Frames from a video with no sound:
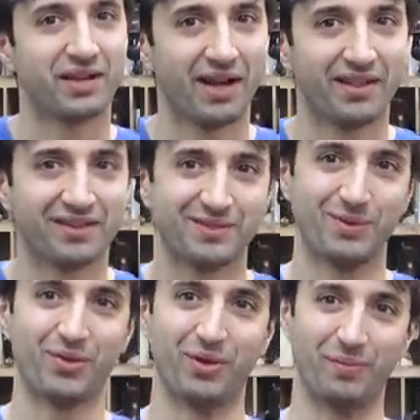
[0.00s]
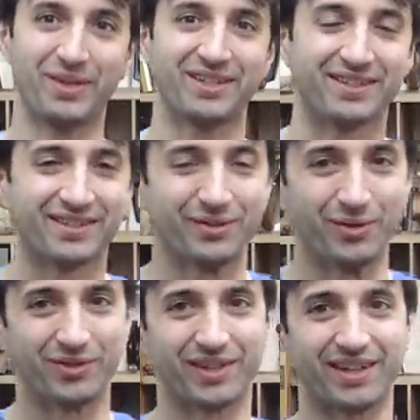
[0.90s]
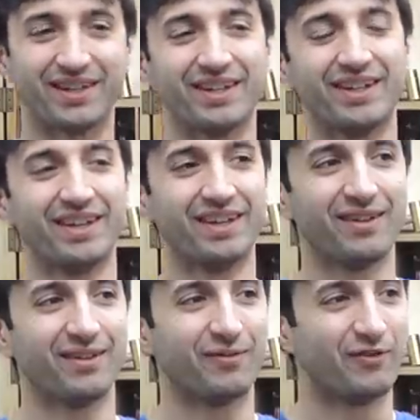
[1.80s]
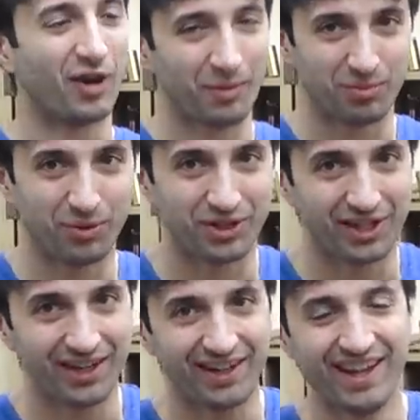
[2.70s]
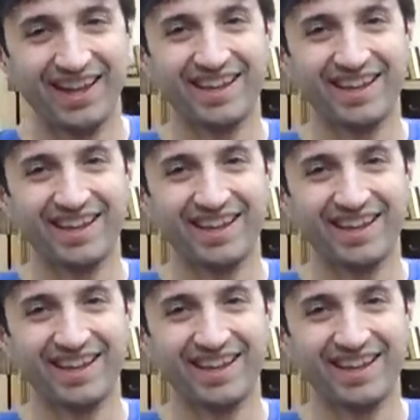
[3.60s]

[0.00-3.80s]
telling us about their pieces. It was uh, very much appreciated.